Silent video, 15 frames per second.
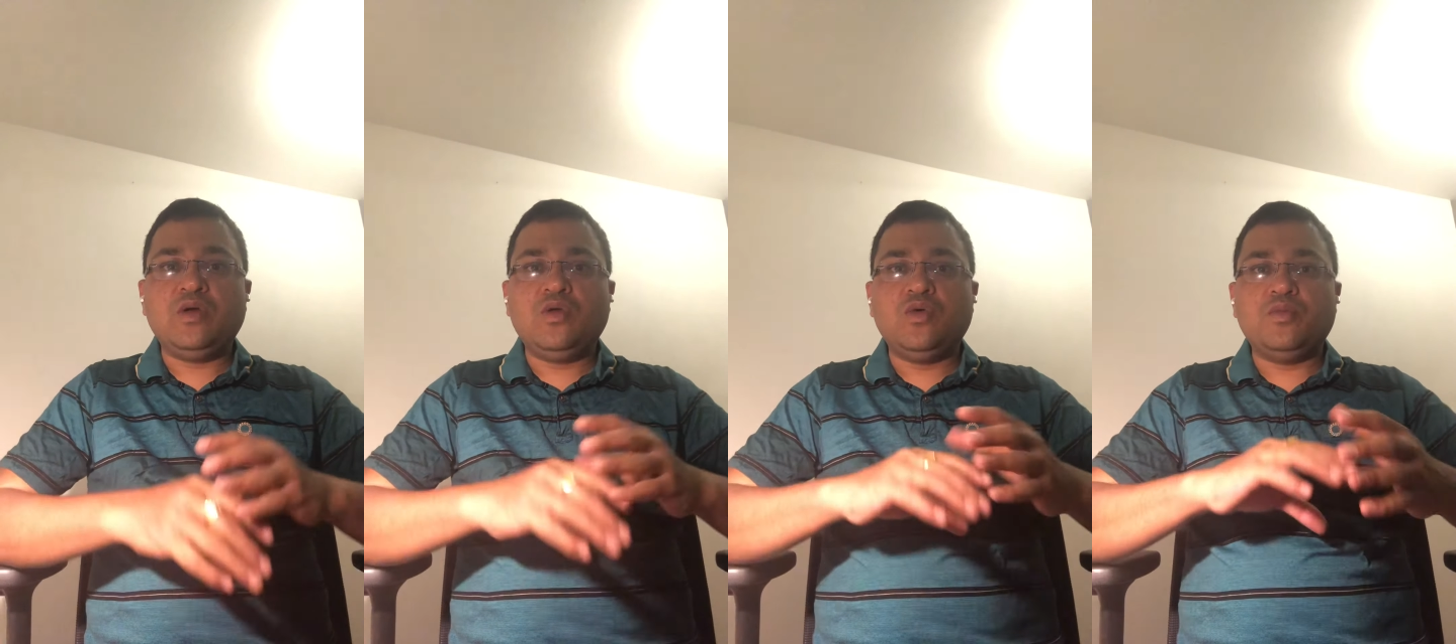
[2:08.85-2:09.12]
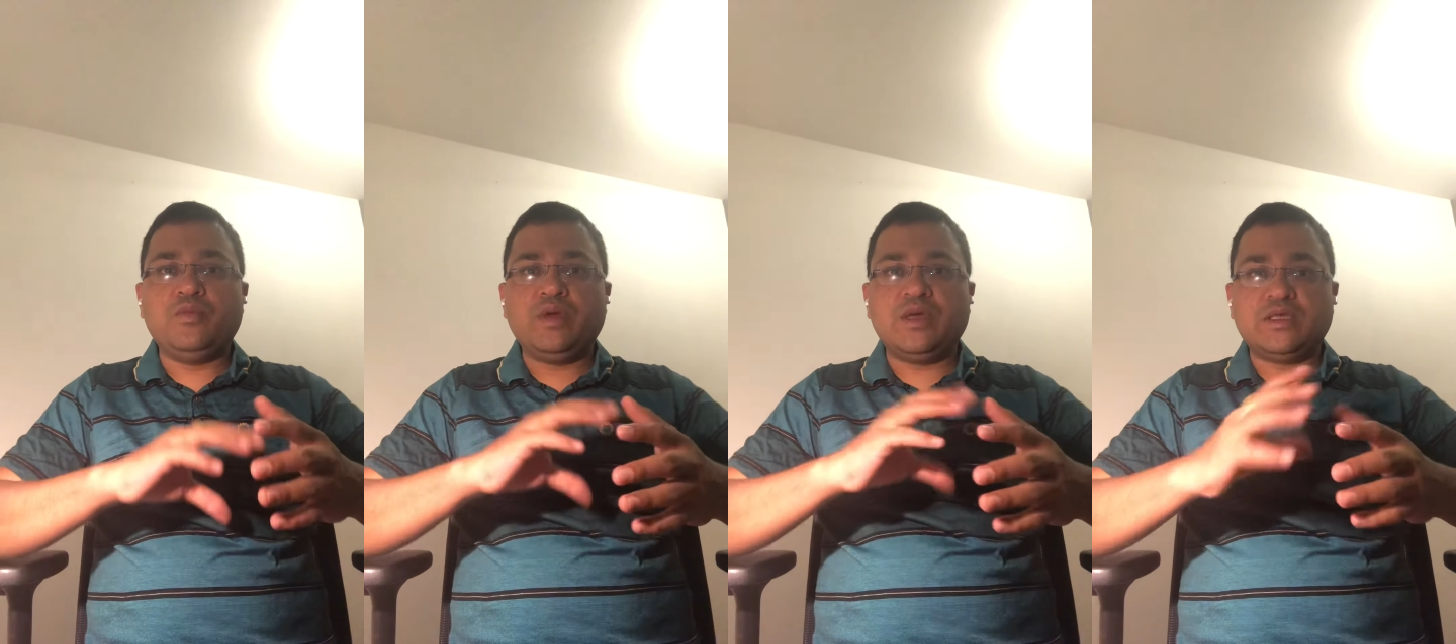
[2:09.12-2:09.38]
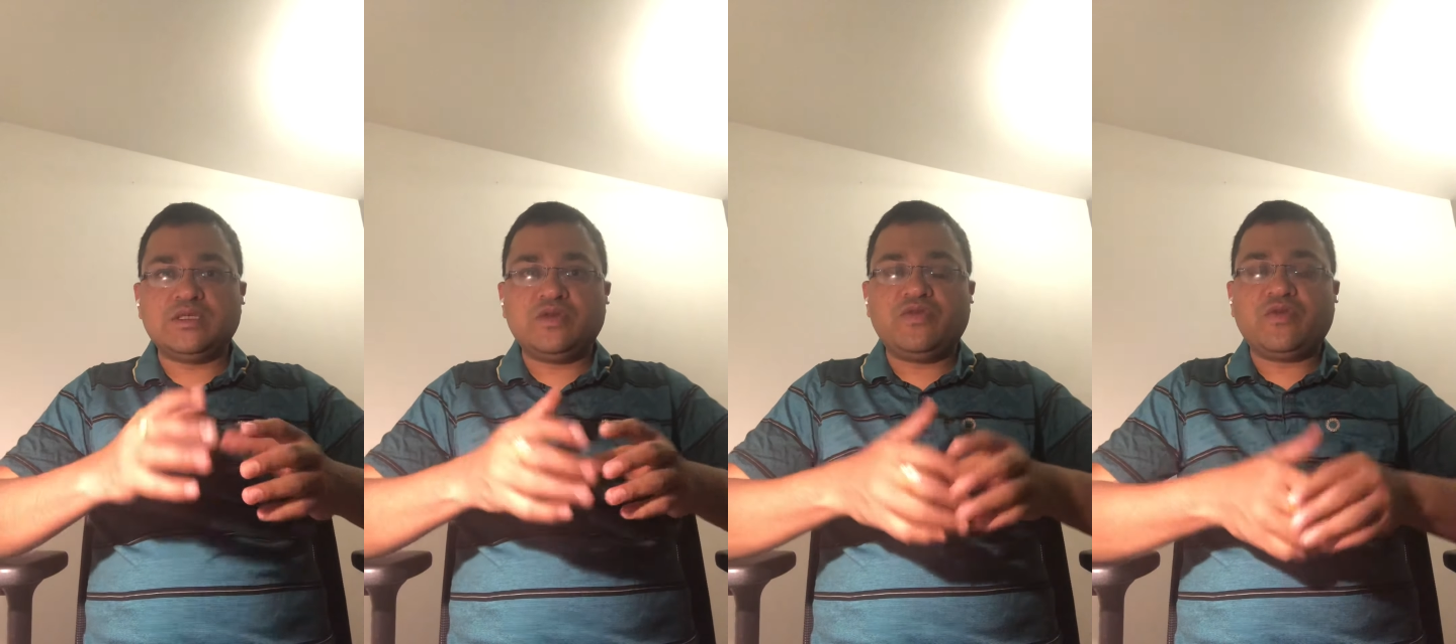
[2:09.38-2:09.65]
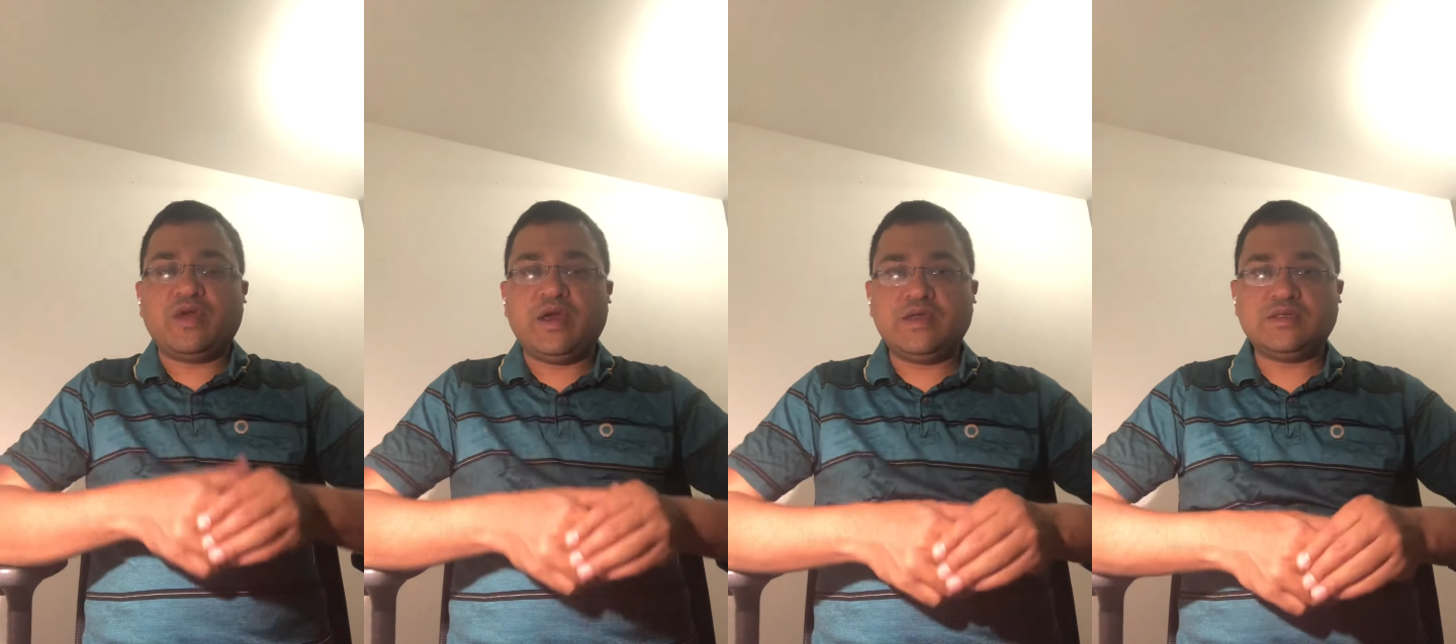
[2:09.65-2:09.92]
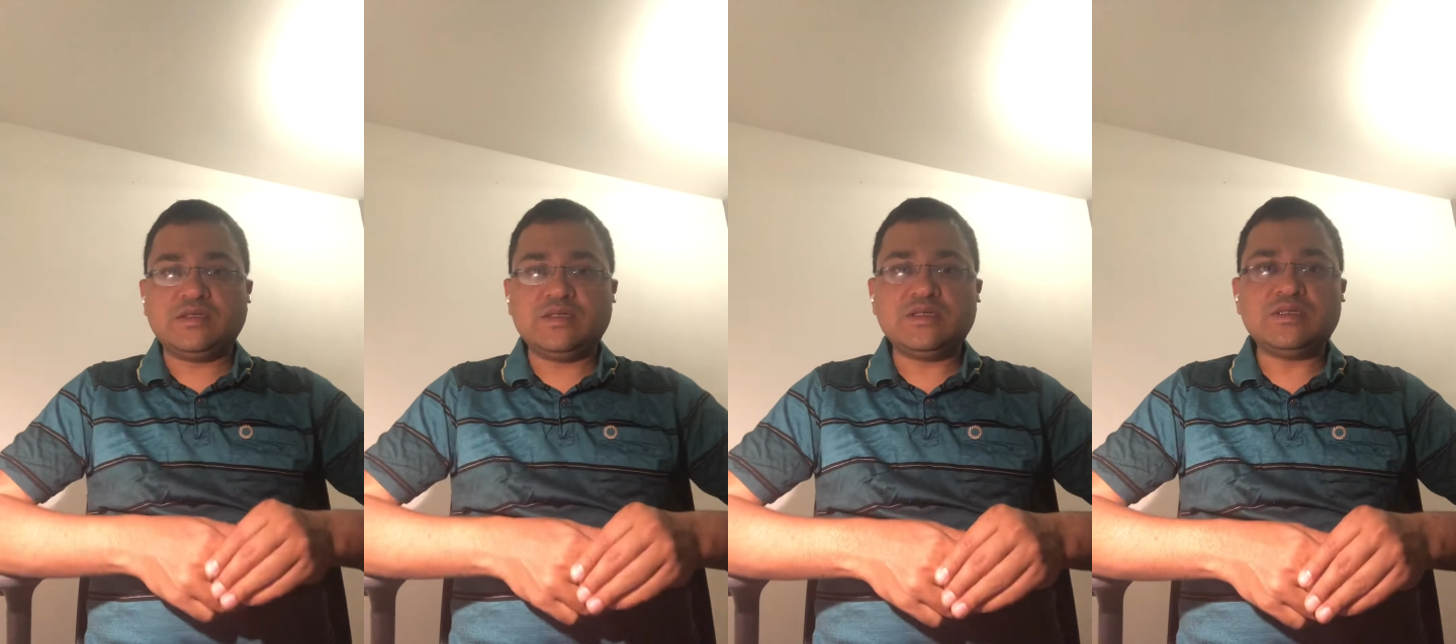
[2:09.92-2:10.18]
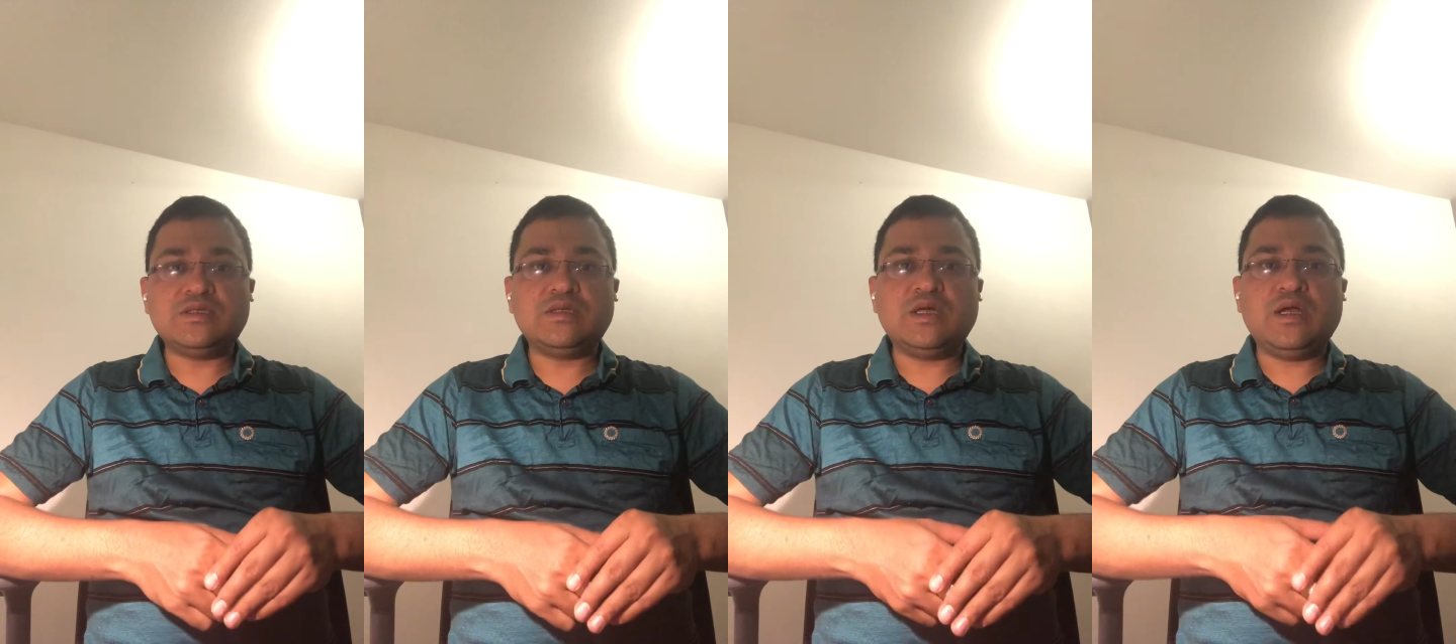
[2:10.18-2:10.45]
Do mix of cases